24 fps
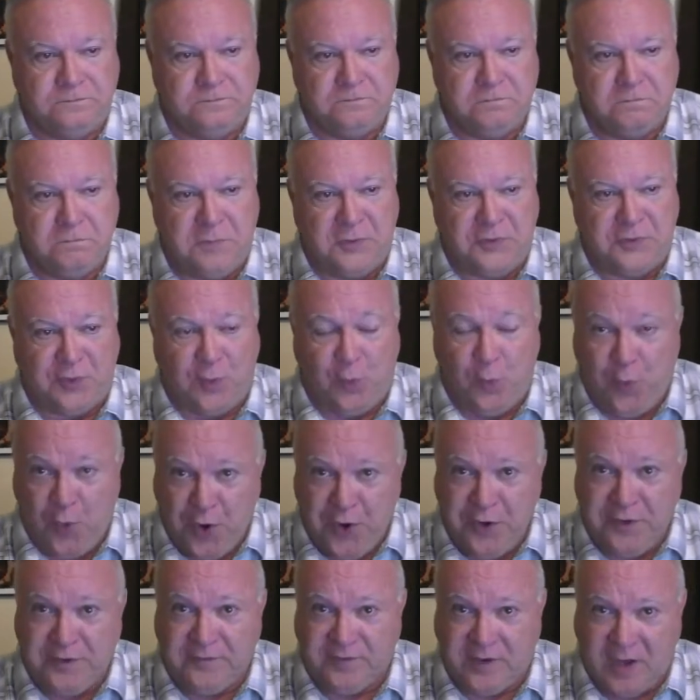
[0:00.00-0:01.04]
But the
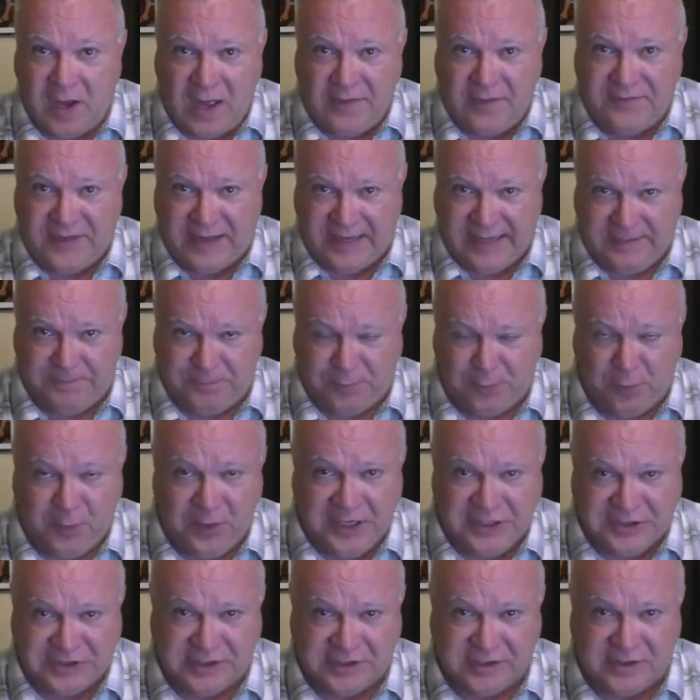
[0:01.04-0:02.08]
word of God that he
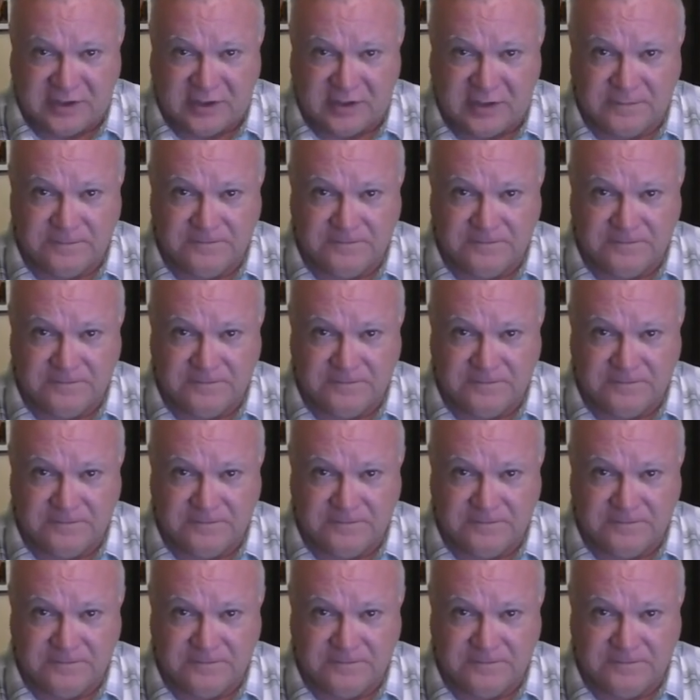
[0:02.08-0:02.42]
preaches